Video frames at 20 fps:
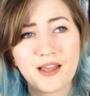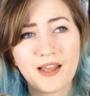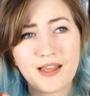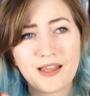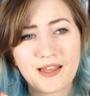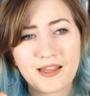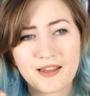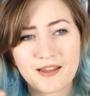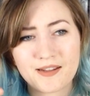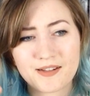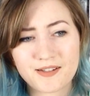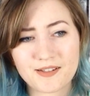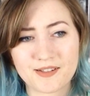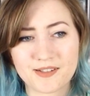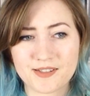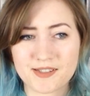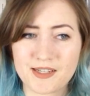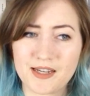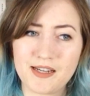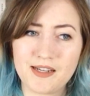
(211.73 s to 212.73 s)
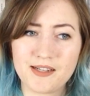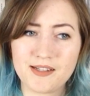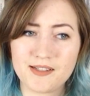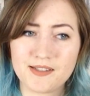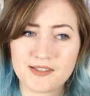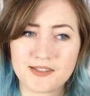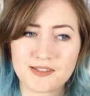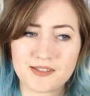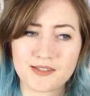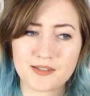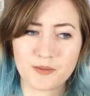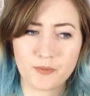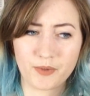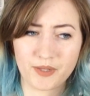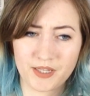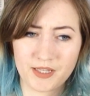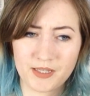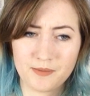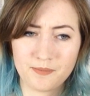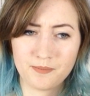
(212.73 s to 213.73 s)
and stays
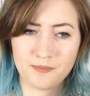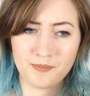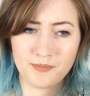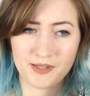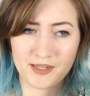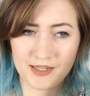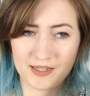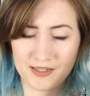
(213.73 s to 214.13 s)
with him